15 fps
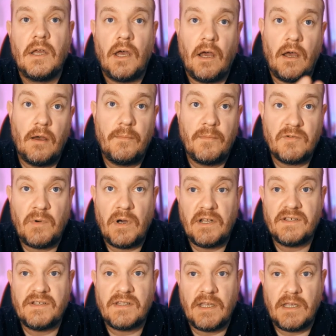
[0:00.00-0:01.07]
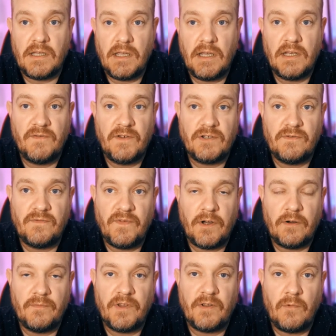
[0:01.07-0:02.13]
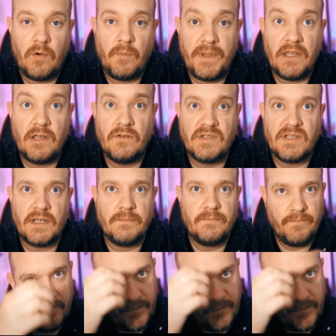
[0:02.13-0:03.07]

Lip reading: as well as the individual films that we'll be using